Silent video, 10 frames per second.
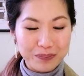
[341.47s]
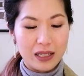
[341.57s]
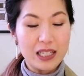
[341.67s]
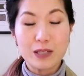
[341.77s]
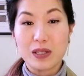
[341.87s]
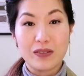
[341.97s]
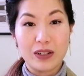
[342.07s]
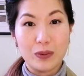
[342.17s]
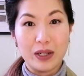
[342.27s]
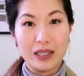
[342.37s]
This
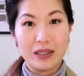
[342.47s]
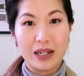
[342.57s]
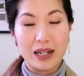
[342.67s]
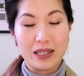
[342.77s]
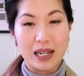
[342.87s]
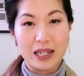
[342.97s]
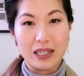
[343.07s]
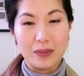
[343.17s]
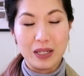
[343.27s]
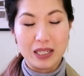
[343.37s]
specific one has a
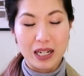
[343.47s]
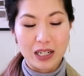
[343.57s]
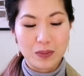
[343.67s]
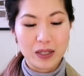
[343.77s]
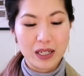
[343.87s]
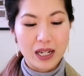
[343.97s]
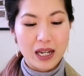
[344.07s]
dummy attachment,